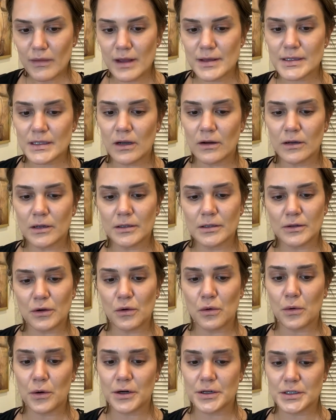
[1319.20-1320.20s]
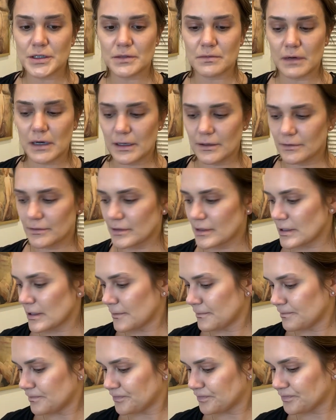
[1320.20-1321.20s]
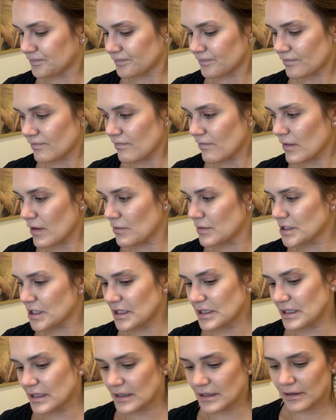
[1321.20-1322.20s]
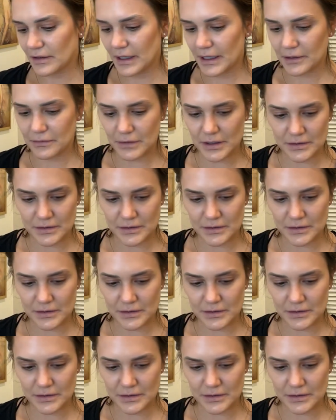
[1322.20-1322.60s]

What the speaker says: It's called Quartz Rose, which I tend to like